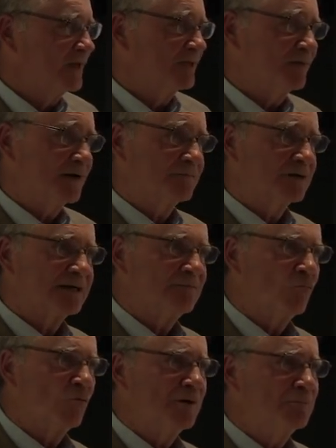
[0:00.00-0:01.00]
If I had to
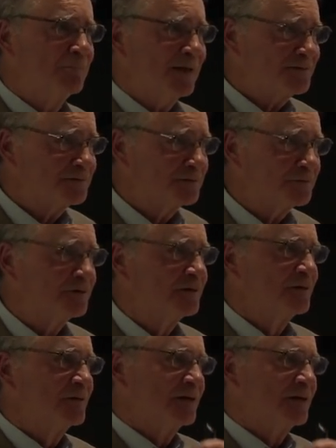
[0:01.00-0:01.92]
leave one message